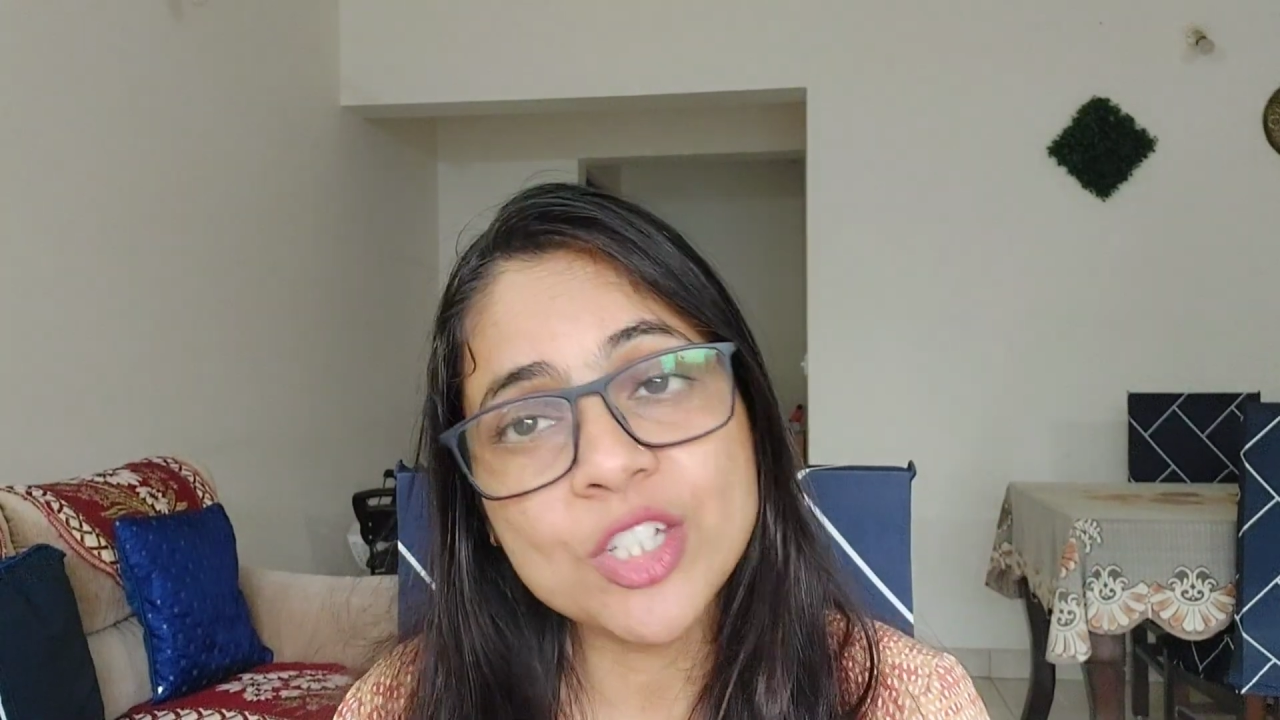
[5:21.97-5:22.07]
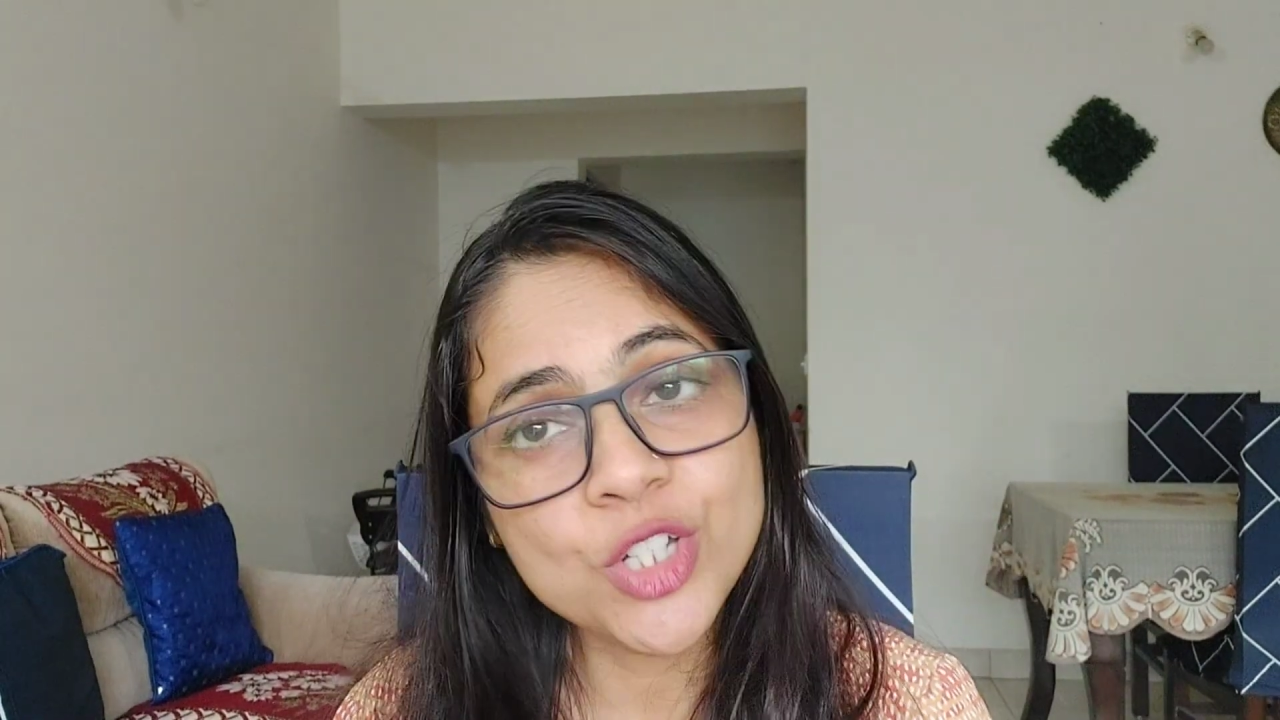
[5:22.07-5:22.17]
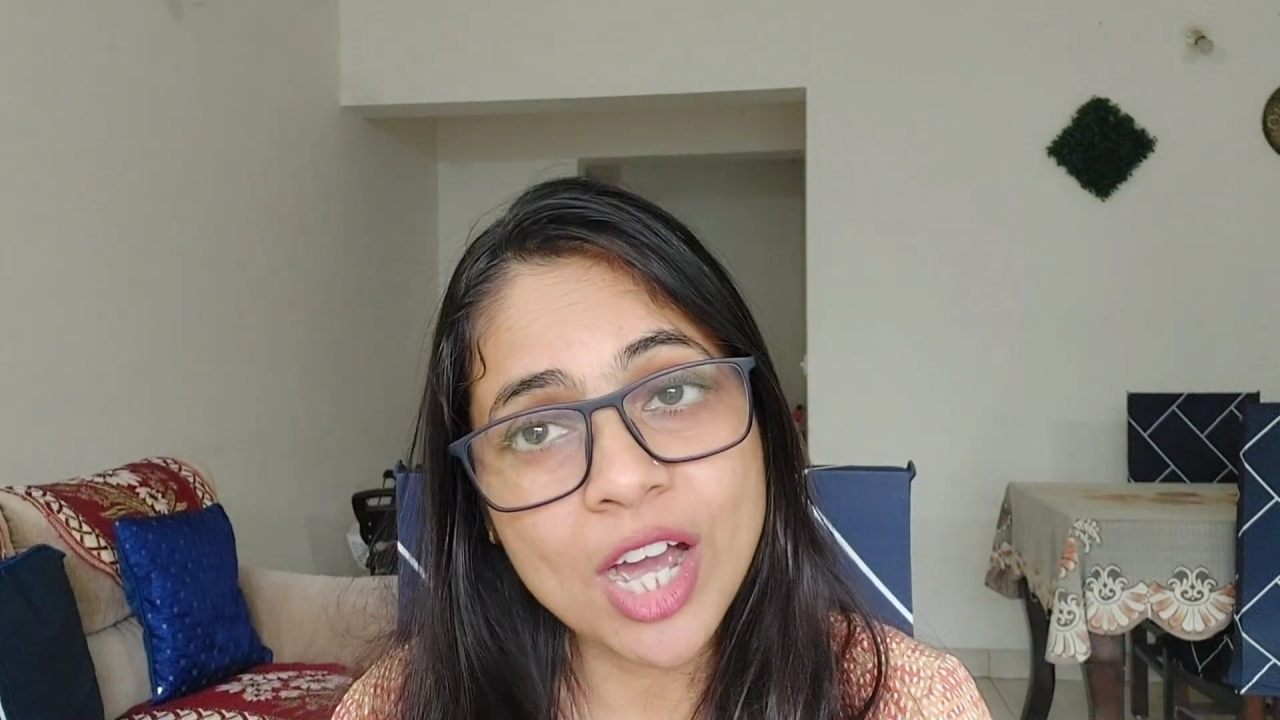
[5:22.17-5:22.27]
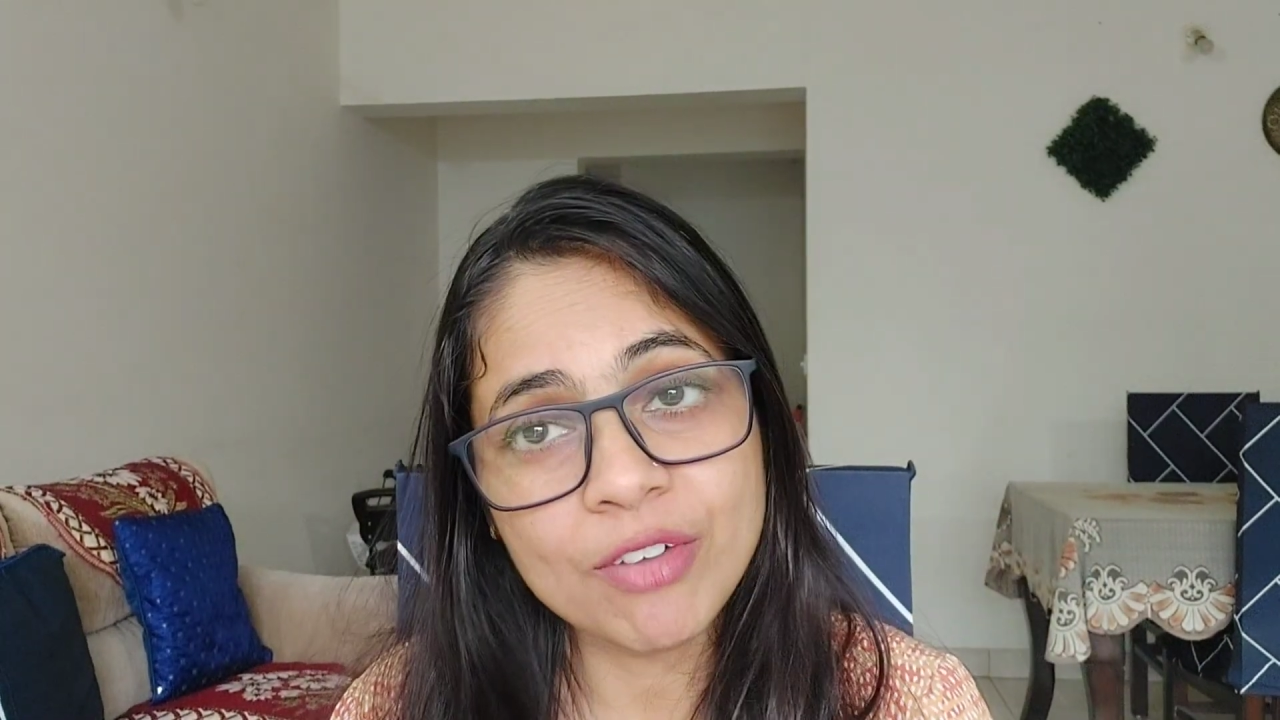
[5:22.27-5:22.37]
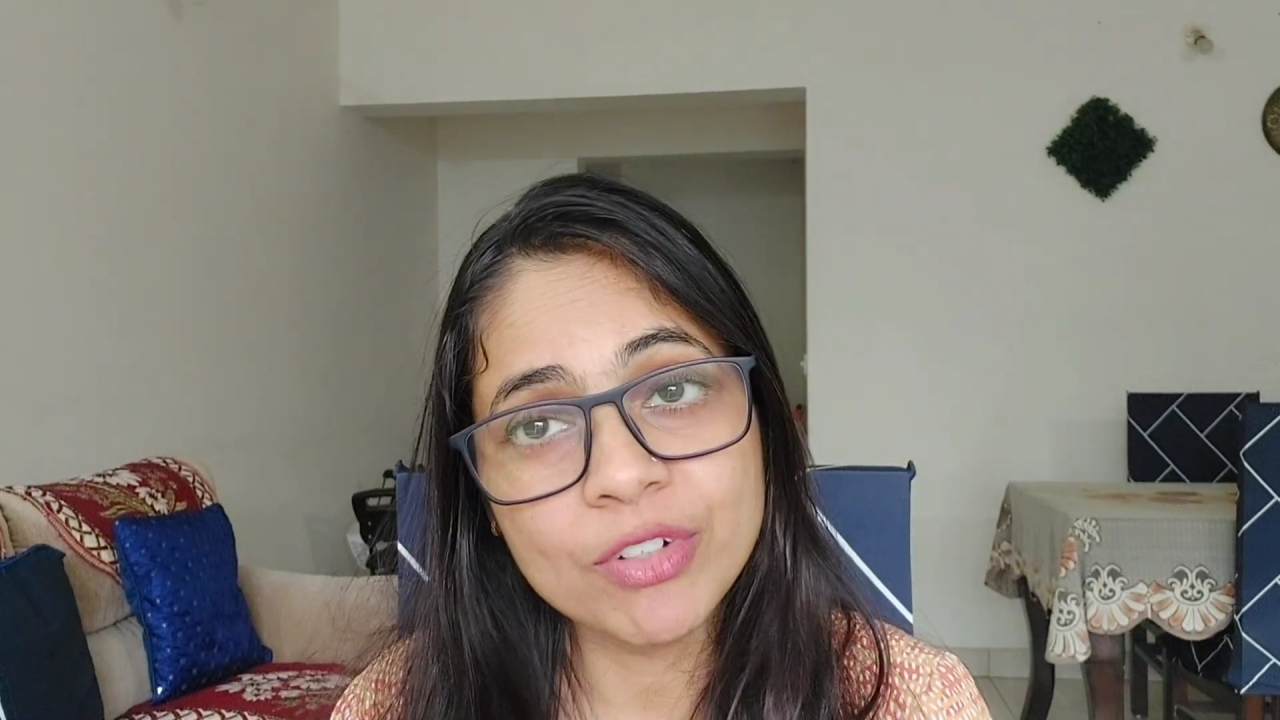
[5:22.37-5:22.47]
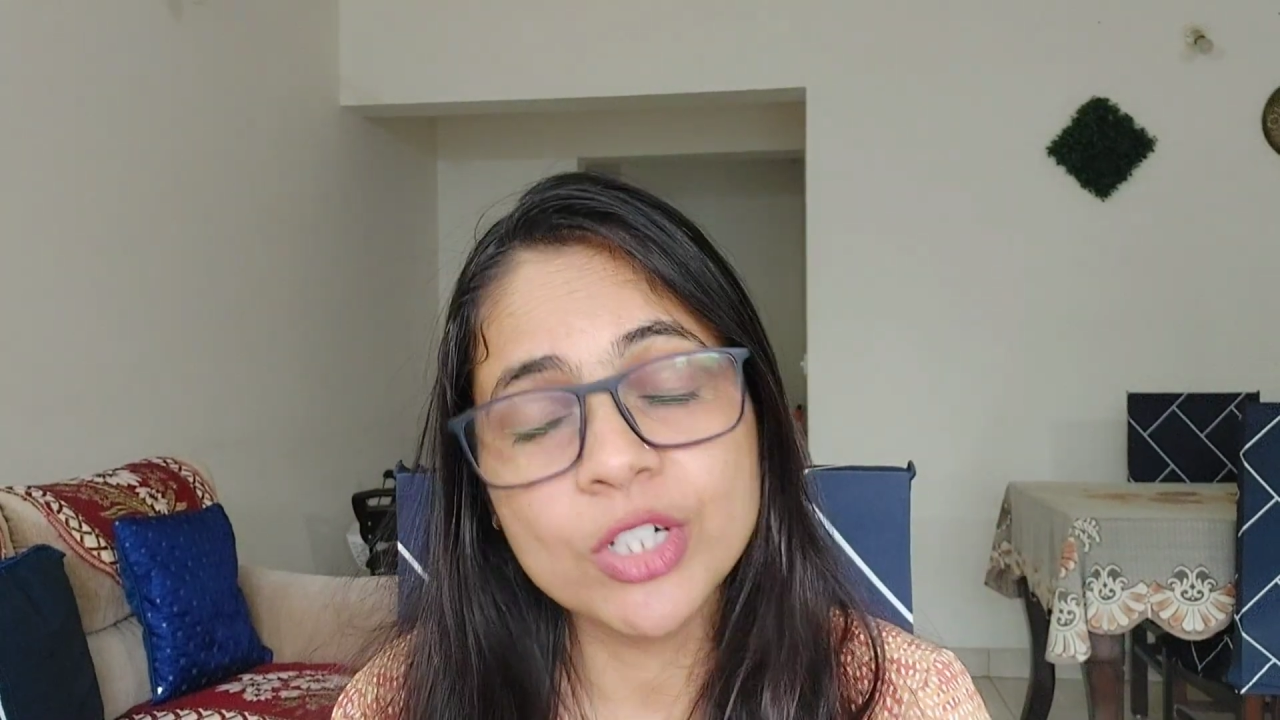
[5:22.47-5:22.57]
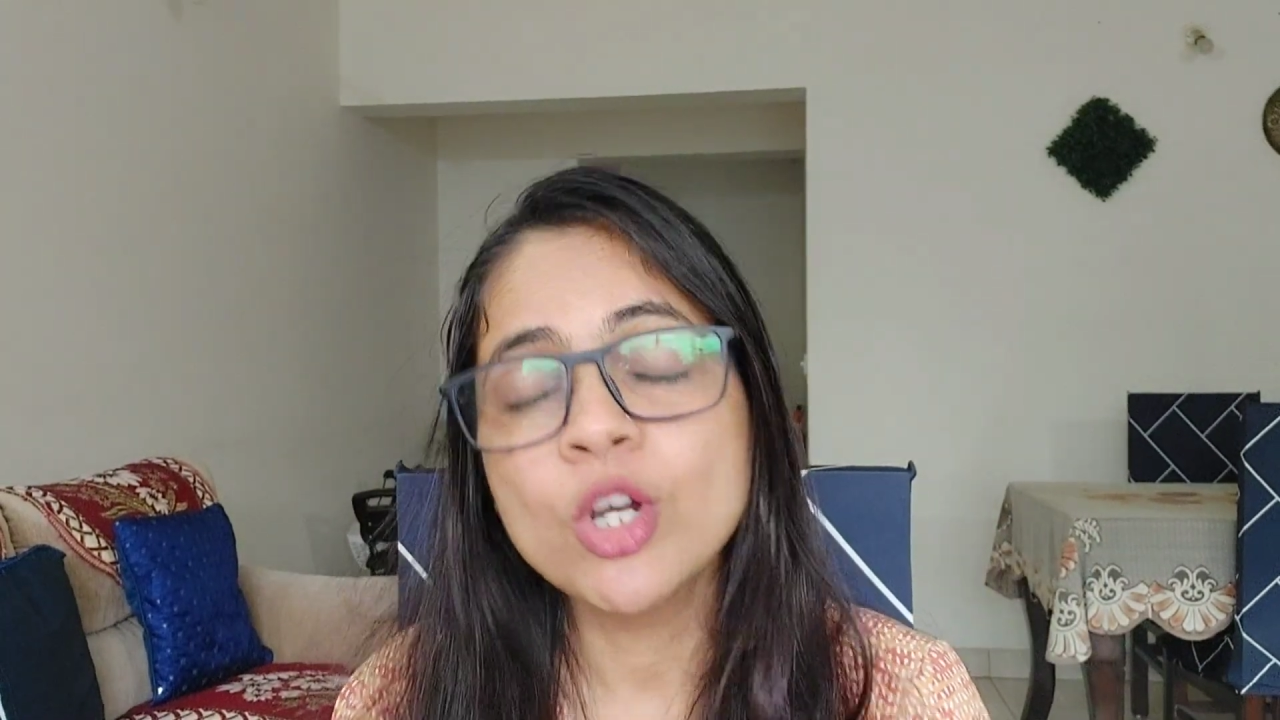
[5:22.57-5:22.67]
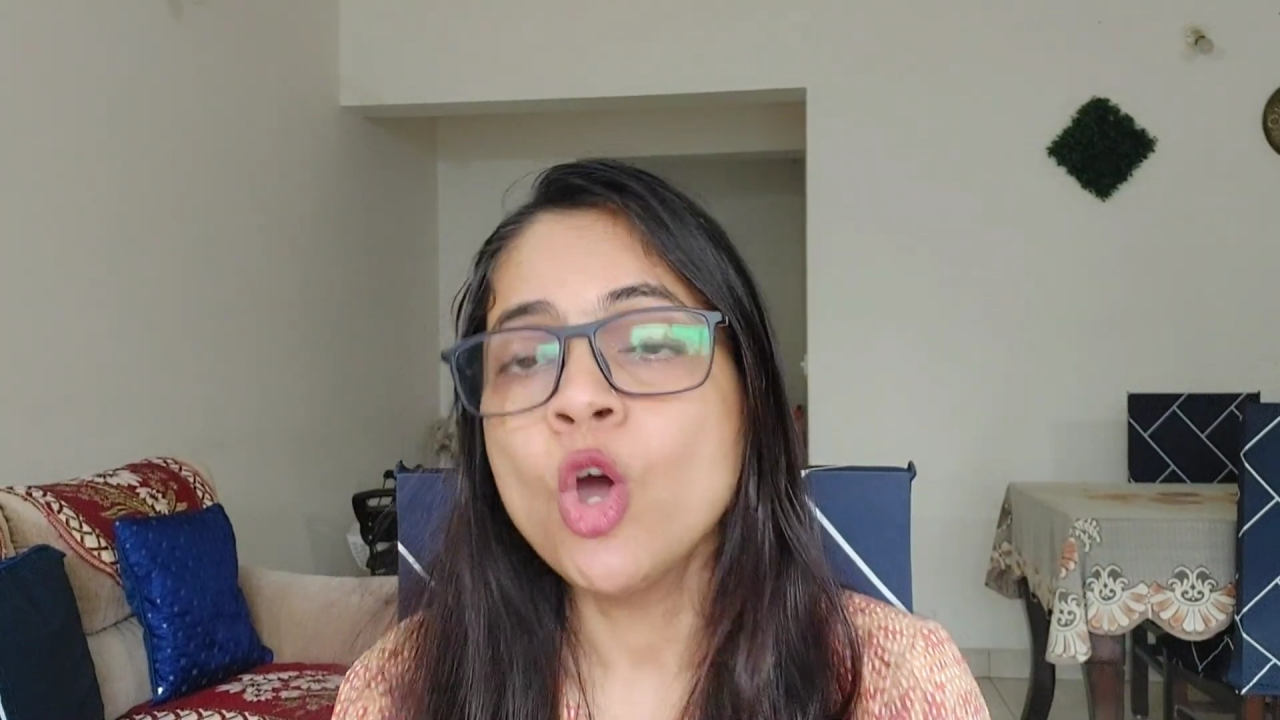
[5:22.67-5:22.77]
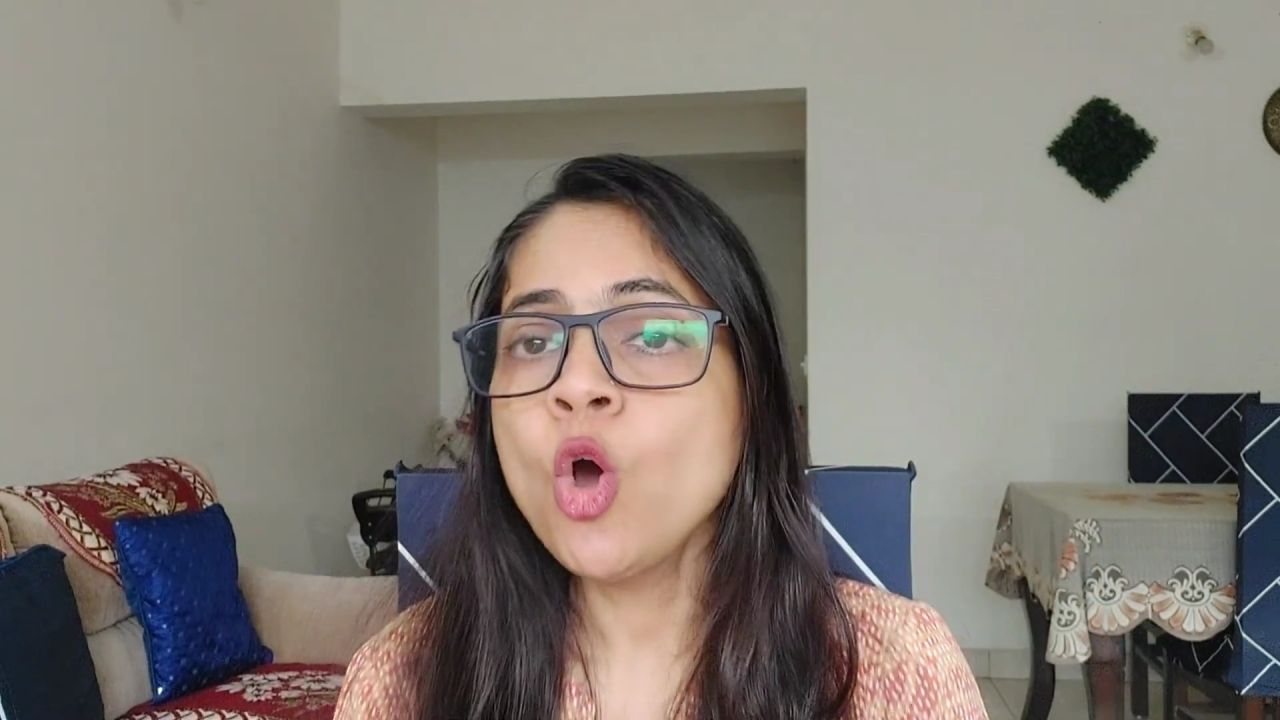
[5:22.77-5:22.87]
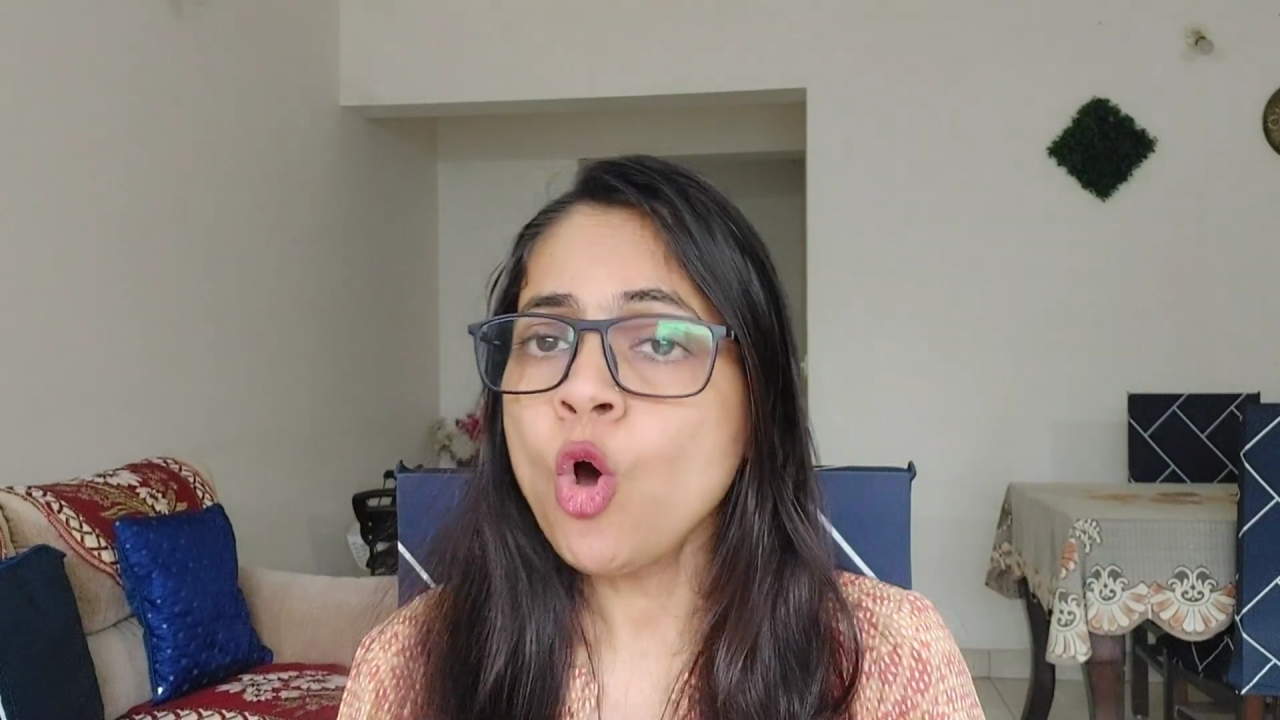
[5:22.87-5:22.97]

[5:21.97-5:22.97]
shower.